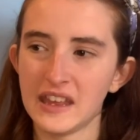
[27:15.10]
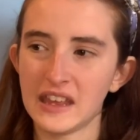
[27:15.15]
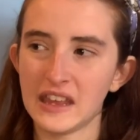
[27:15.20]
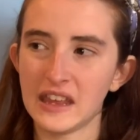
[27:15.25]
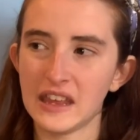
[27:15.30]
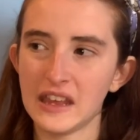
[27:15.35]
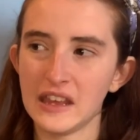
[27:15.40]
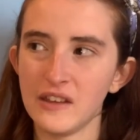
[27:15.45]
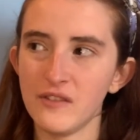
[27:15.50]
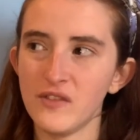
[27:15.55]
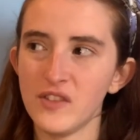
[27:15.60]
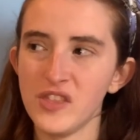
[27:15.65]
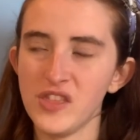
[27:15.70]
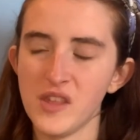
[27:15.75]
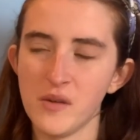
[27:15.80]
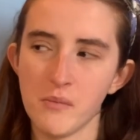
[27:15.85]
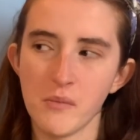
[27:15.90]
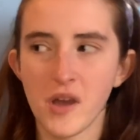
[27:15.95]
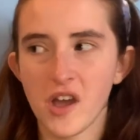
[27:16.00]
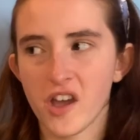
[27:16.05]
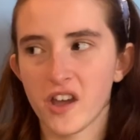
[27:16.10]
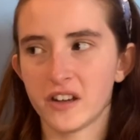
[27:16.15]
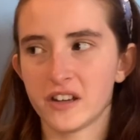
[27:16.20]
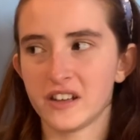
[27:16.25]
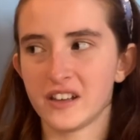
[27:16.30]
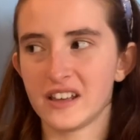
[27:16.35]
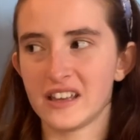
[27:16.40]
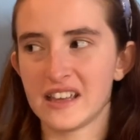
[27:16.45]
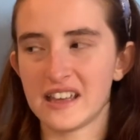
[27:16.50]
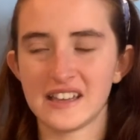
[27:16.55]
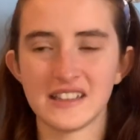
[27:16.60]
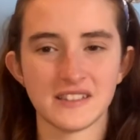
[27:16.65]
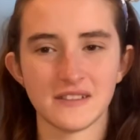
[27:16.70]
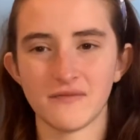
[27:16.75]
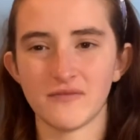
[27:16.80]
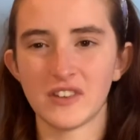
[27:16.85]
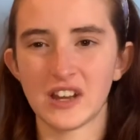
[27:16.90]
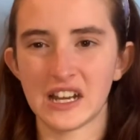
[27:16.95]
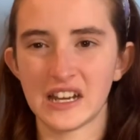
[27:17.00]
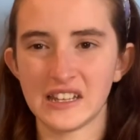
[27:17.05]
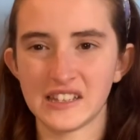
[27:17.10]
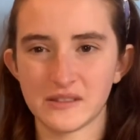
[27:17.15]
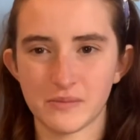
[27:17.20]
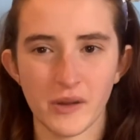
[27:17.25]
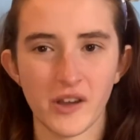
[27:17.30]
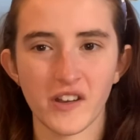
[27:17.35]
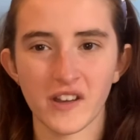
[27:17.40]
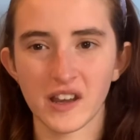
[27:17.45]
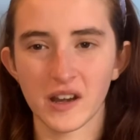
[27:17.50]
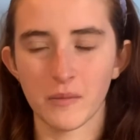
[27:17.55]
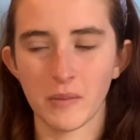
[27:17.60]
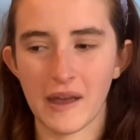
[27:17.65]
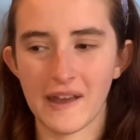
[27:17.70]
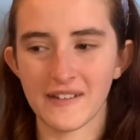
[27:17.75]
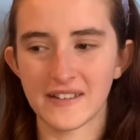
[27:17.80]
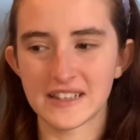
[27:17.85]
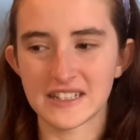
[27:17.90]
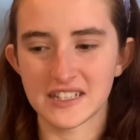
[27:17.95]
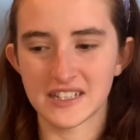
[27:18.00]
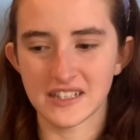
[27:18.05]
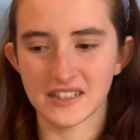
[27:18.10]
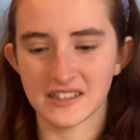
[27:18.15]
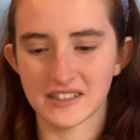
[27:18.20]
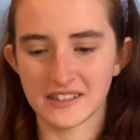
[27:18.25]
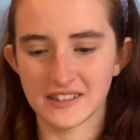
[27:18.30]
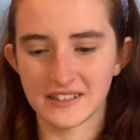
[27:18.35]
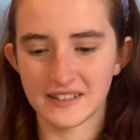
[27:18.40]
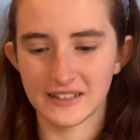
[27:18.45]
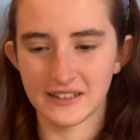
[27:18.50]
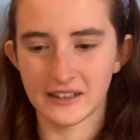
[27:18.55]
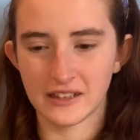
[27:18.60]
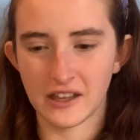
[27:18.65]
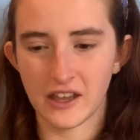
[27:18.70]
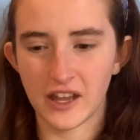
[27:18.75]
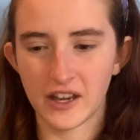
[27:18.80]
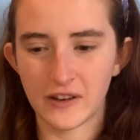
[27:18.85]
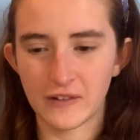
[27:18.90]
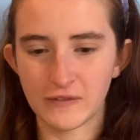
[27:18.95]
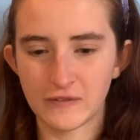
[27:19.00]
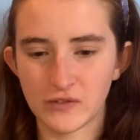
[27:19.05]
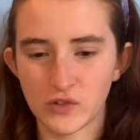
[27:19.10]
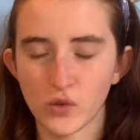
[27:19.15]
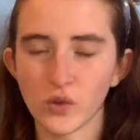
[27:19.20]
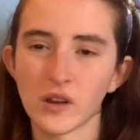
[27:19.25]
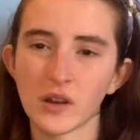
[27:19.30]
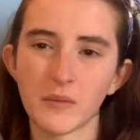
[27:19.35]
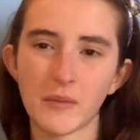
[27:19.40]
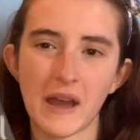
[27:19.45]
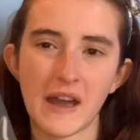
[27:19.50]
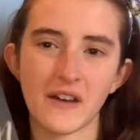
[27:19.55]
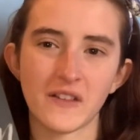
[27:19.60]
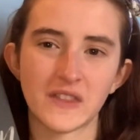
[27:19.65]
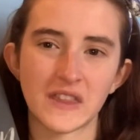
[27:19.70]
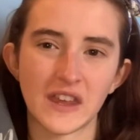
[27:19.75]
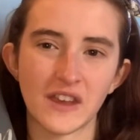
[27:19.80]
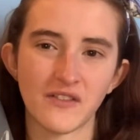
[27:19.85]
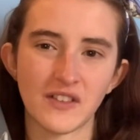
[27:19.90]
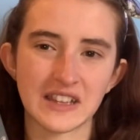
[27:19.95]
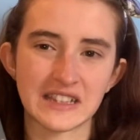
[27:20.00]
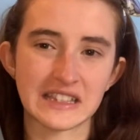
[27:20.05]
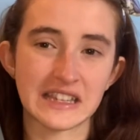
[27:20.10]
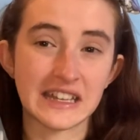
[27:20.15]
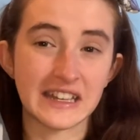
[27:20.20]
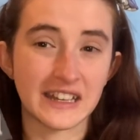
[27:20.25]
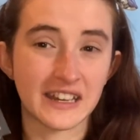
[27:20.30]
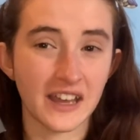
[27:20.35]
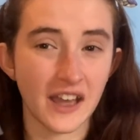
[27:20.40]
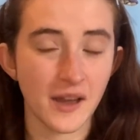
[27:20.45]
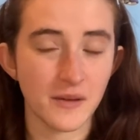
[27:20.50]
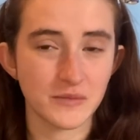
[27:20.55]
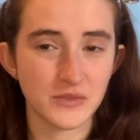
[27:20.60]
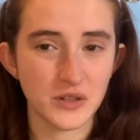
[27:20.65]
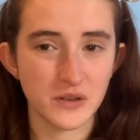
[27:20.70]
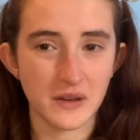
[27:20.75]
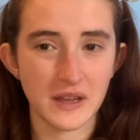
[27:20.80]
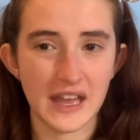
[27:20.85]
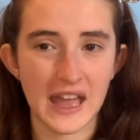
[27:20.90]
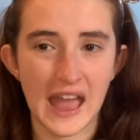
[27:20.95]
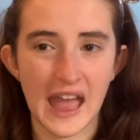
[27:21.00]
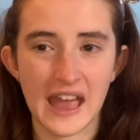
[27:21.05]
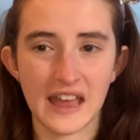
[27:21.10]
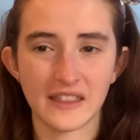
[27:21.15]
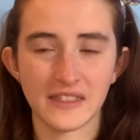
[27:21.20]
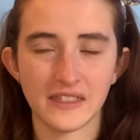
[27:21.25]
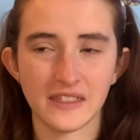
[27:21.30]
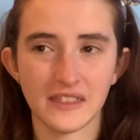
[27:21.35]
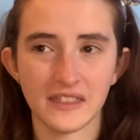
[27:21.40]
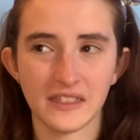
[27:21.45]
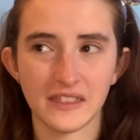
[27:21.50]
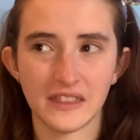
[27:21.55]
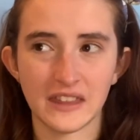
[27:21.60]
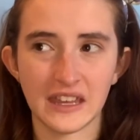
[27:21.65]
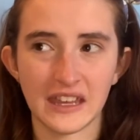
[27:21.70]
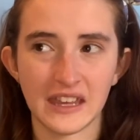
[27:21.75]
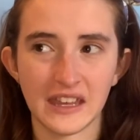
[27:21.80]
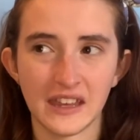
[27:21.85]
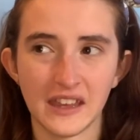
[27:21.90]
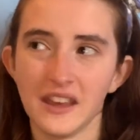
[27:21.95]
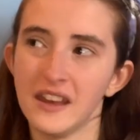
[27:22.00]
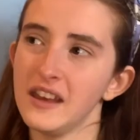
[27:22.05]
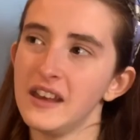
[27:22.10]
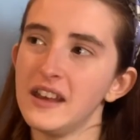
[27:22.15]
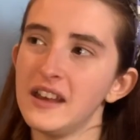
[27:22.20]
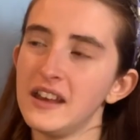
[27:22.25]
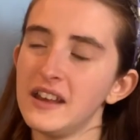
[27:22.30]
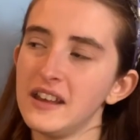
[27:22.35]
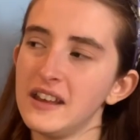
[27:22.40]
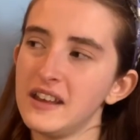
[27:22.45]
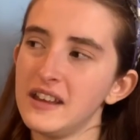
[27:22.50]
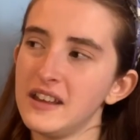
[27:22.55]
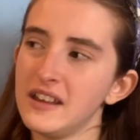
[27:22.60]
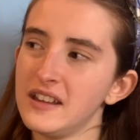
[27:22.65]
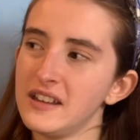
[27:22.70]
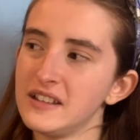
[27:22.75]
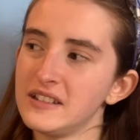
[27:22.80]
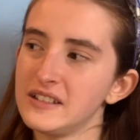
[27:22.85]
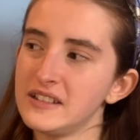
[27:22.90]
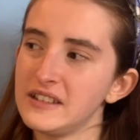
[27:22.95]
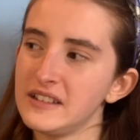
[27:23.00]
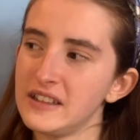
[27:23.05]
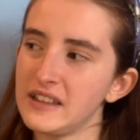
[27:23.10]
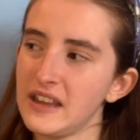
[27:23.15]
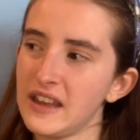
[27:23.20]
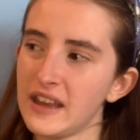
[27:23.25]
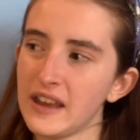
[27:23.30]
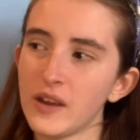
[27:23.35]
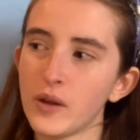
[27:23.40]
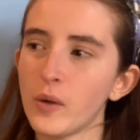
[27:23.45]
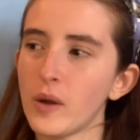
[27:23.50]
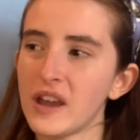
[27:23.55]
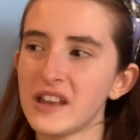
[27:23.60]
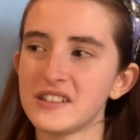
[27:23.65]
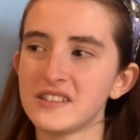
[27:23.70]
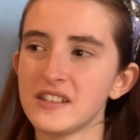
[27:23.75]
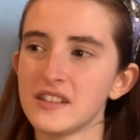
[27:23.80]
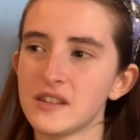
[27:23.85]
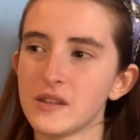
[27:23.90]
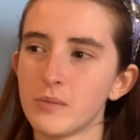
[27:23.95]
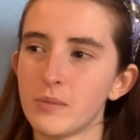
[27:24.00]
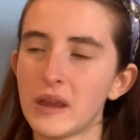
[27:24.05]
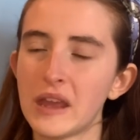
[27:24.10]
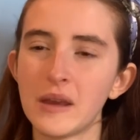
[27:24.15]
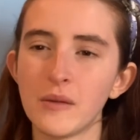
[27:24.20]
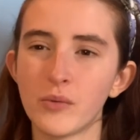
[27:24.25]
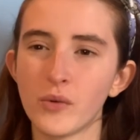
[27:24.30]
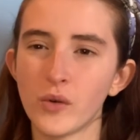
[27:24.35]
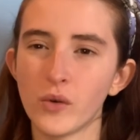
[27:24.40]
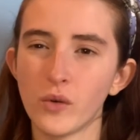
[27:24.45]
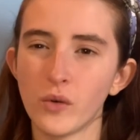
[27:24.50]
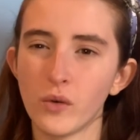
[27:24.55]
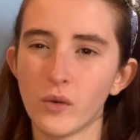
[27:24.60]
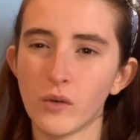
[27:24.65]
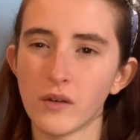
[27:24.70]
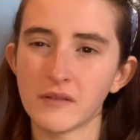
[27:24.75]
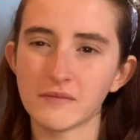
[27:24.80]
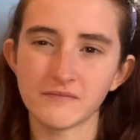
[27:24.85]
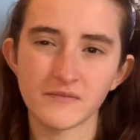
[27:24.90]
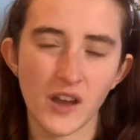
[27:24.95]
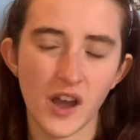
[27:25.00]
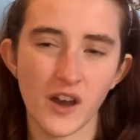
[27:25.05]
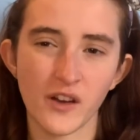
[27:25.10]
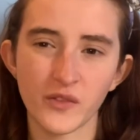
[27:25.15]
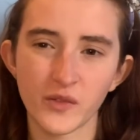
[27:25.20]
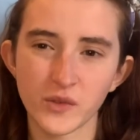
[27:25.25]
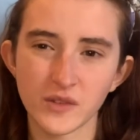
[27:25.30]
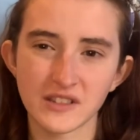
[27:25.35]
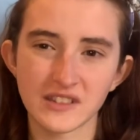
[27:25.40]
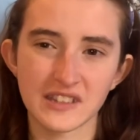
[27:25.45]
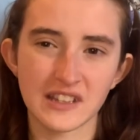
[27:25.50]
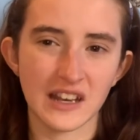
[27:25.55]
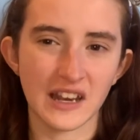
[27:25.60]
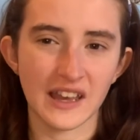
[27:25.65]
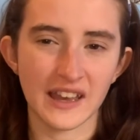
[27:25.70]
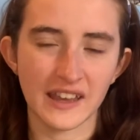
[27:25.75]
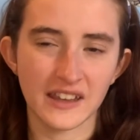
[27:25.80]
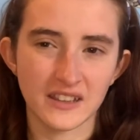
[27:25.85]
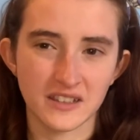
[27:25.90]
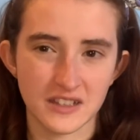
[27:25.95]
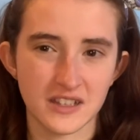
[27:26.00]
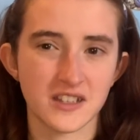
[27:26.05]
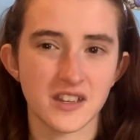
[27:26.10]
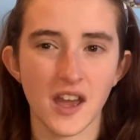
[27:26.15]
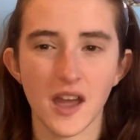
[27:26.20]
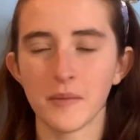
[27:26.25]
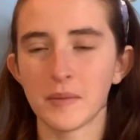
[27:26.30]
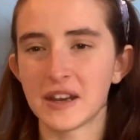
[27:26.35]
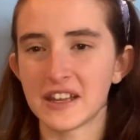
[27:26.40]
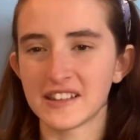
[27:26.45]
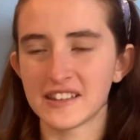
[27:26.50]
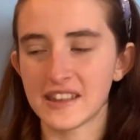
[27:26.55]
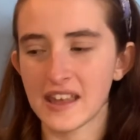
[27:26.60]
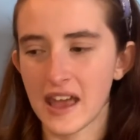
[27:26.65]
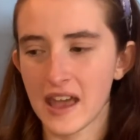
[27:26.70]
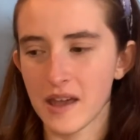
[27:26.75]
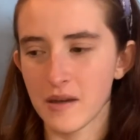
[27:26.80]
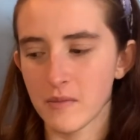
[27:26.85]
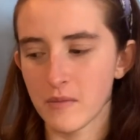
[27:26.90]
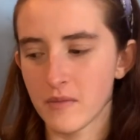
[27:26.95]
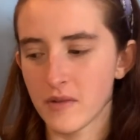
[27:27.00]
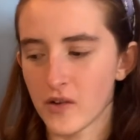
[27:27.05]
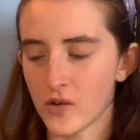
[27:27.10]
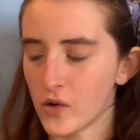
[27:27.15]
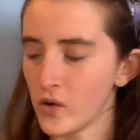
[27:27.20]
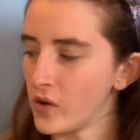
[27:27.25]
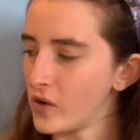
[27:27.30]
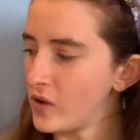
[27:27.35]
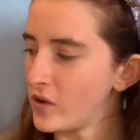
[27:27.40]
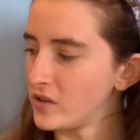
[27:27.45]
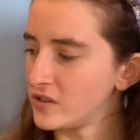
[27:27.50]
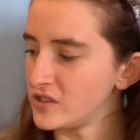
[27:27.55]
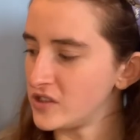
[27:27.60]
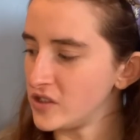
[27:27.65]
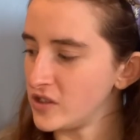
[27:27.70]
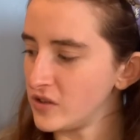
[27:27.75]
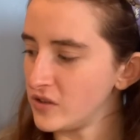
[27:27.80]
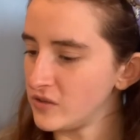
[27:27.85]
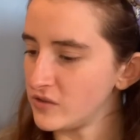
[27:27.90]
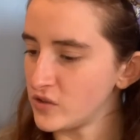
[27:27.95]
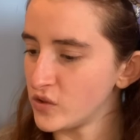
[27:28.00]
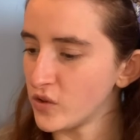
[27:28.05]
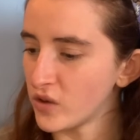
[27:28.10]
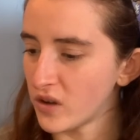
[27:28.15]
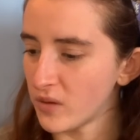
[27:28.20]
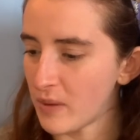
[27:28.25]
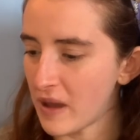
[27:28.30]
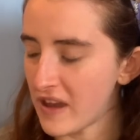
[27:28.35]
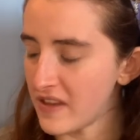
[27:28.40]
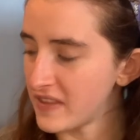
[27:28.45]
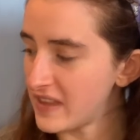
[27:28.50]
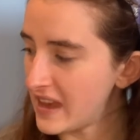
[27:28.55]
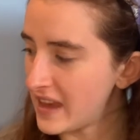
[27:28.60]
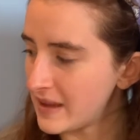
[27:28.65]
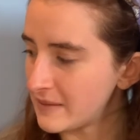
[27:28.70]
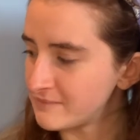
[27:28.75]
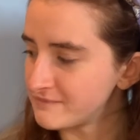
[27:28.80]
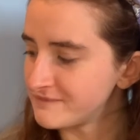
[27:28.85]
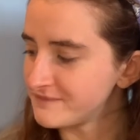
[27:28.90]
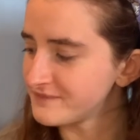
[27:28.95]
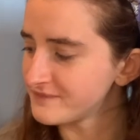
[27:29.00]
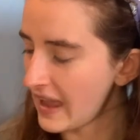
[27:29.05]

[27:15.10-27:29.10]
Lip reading: Even the murder isn't really spoken about. It's just kind of talking about the events leading up to it and the inquest of the people afterwards to like determine it's them or to talk about them.